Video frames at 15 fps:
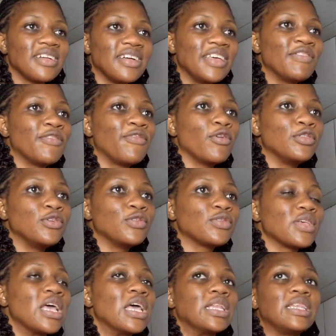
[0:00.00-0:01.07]
even for
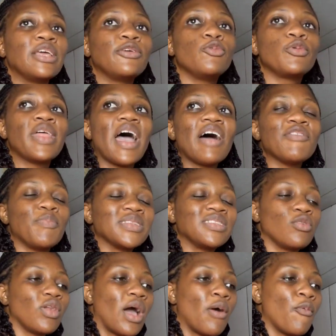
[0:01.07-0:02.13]
news, they have a
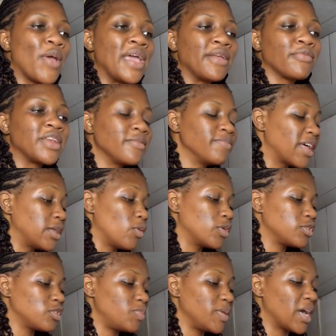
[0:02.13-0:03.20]
particular way reading that they
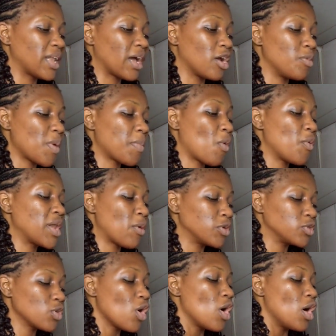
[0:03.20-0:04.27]
want to speak. And I can remember when I was